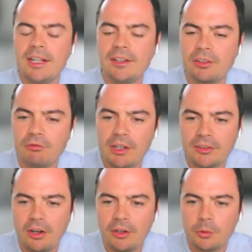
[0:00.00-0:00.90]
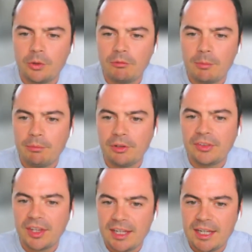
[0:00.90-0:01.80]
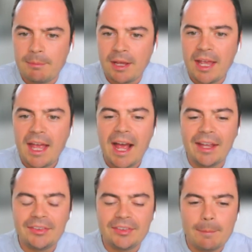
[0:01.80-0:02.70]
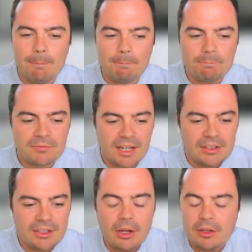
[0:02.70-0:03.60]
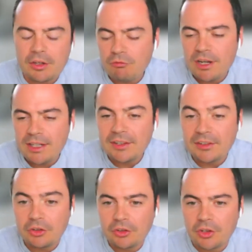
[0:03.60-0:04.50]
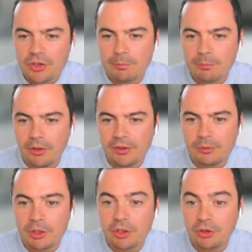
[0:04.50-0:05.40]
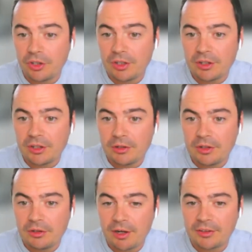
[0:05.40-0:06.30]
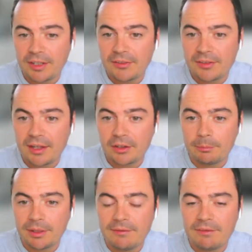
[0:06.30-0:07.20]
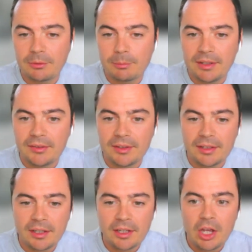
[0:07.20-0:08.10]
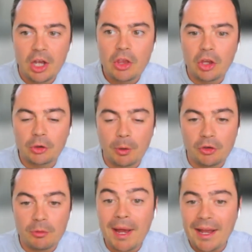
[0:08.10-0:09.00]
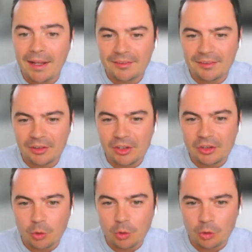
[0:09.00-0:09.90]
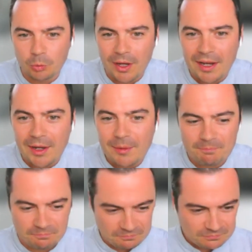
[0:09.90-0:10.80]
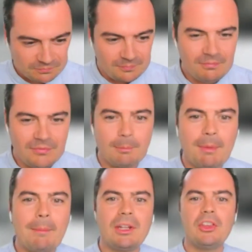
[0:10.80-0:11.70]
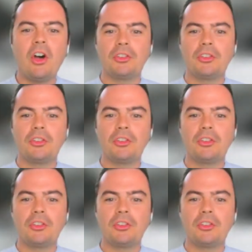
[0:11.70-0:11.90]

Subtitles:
reassigned to another member of the team. And yeah, it really is a discussion point because the director gets that complete visibility. I suppose the bads is of course where maybe